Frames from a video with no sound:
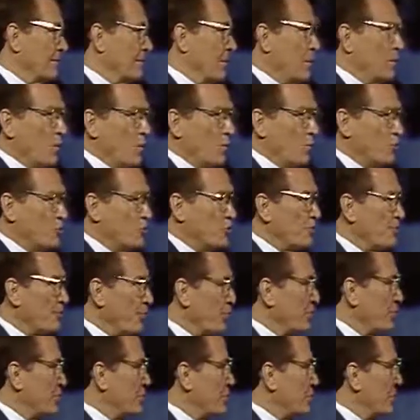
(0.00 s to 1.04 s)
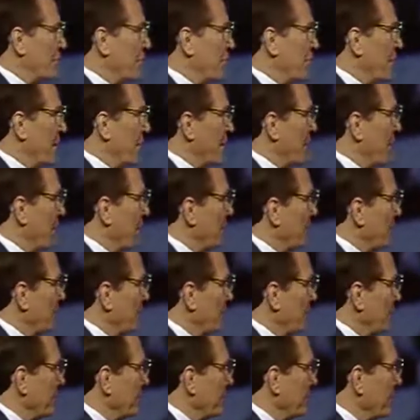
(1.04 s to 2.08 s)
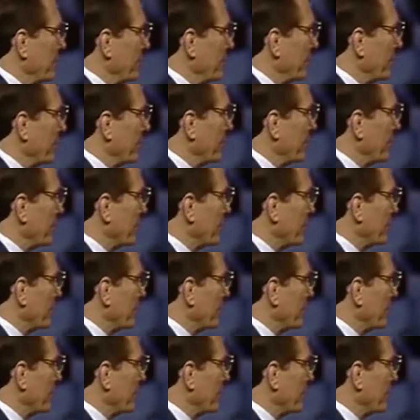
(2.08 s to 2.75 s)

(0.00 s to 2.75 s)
Now, what would you preach if you had an opportunity to preach to